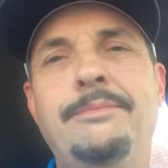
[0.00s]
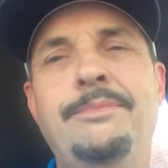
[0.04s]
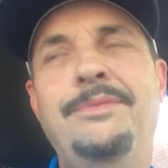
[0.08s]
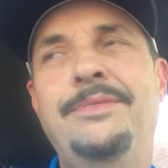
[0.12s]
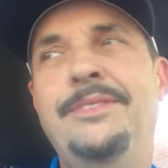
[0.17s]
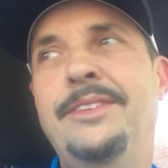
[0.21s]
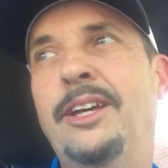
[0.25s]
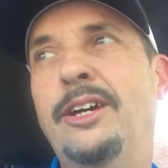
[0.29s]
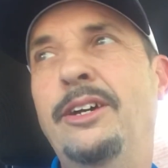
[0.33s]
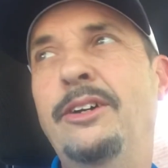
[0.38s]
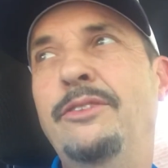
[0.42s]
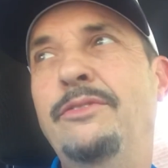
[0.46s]

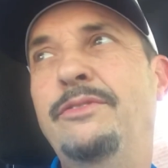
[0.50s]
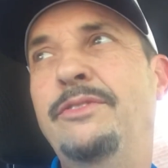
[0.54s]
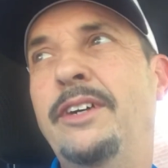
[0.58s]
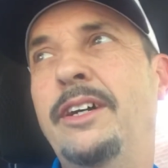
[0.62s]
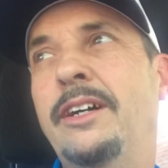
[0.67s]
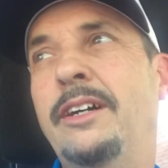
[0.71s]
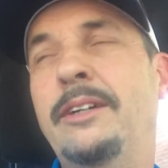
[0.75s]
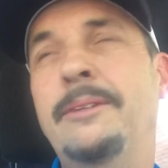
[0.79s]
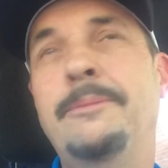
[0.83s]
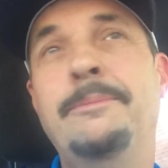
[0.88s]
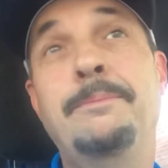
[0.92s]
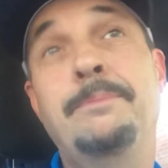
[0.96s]
of
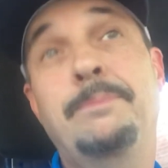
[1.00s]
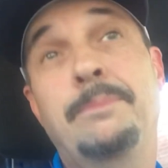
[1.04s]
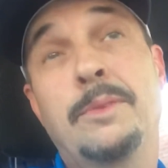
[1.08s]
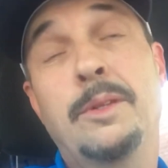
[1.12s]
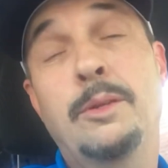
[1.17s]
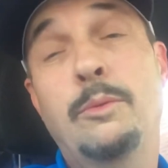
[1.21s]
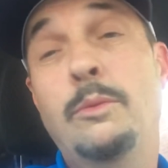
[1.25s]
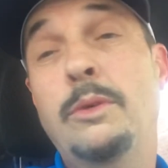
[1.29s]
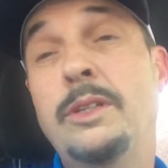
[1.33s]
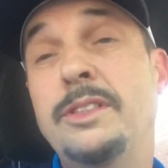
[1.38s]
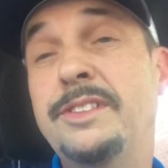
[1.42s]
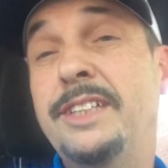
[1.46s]

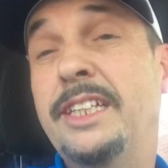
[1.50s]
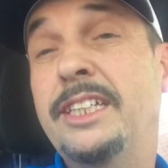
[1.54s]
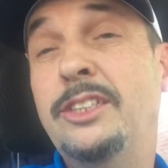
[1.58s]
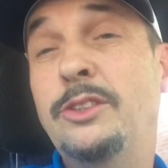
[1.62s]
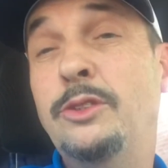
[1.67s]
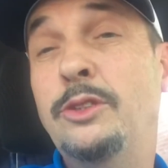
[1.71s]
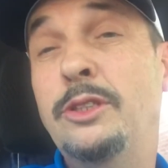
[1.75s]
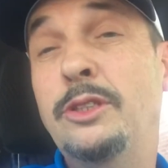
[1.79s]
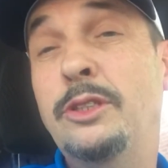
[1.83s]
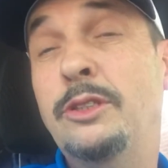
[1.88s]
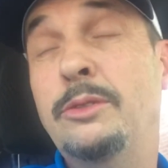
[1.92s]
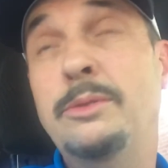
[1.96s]
what it's like to do a
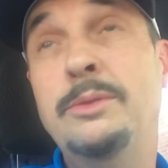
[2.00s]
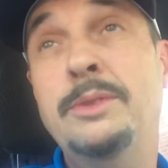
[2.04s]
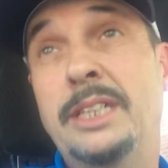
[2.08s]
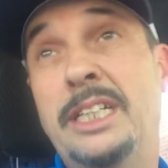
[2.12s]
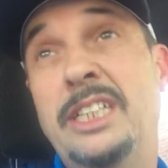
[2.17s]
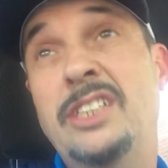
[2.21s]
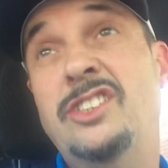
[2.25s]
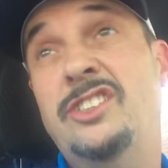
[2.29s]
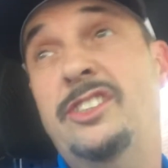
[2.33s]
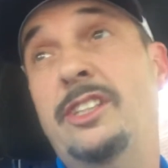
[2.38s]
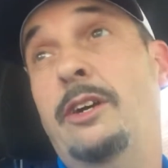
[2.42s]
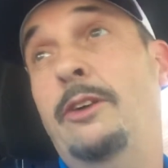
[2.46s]
little
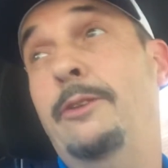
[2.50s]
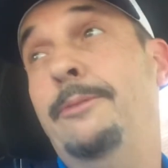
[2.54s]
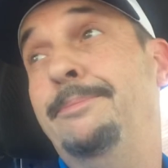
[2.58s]
install.